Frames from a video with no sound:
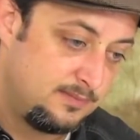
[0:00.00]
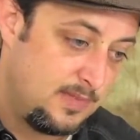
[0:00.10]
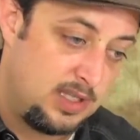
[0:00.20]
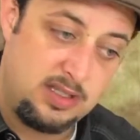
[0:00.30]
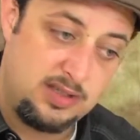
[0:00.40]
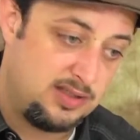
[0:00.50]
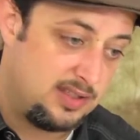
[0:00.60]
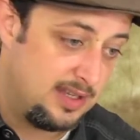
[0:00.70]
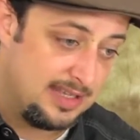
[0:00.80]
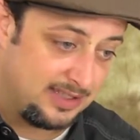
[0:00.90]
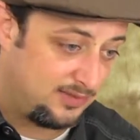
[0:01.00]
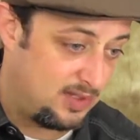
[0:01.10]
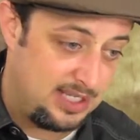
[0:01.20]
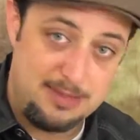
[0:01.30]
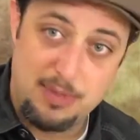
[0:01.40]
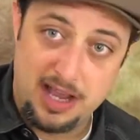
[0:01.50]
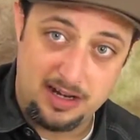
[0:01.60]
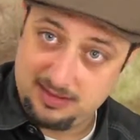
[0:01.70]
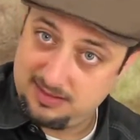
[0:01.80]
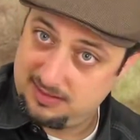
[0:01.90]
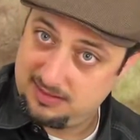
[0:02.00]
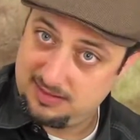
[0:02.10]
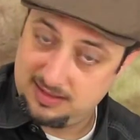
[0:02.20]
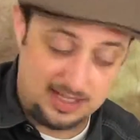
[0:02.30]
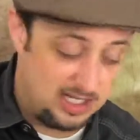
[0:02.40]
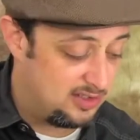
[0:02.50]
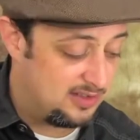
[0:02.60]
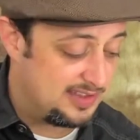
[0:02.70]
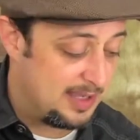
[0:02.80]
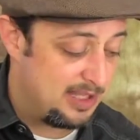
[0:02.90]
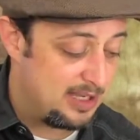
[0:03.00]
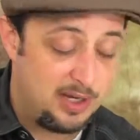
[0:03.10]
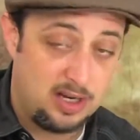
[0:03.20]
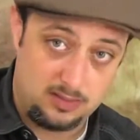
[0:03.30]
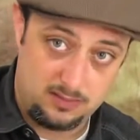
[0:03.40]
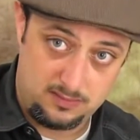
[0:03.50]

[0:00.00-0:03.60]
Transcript: Then you can just, and that's for E minor. And then you do the same thing up here.